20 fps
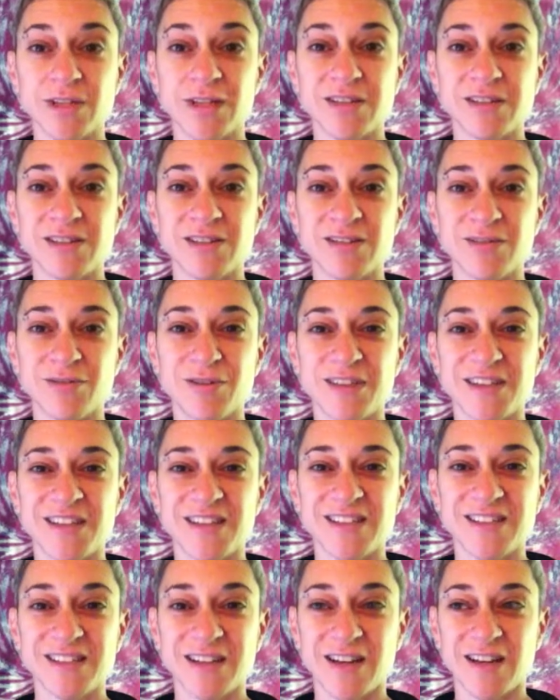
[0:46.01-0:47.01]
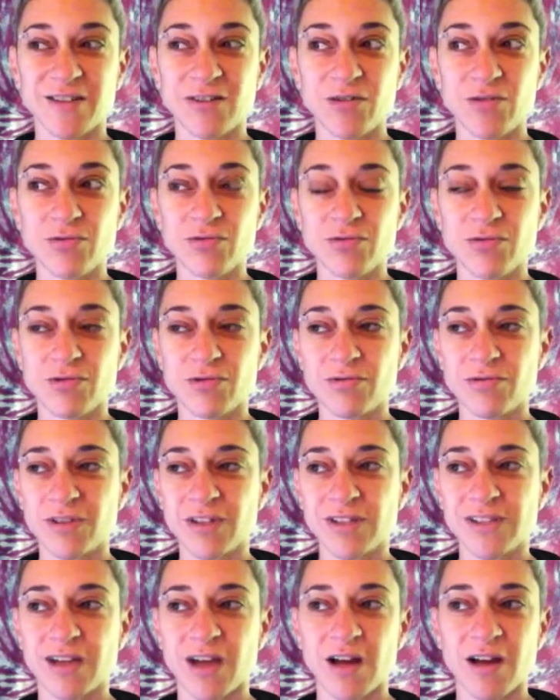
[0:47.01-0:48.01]
That's the new thing, .guru,
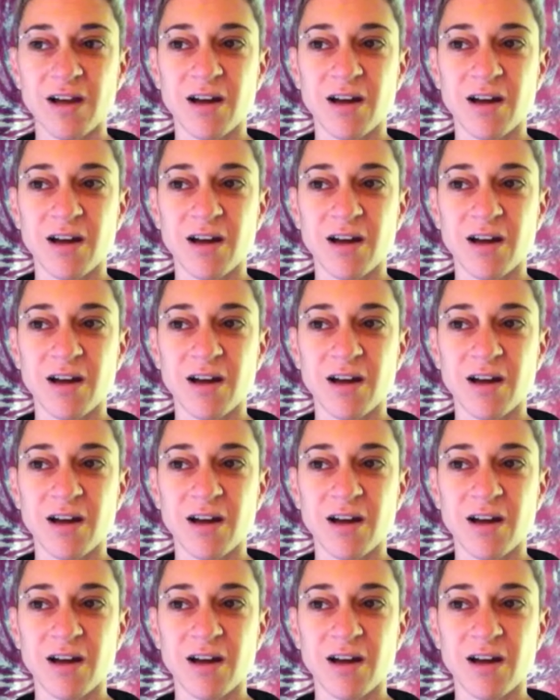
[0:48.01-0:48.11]
because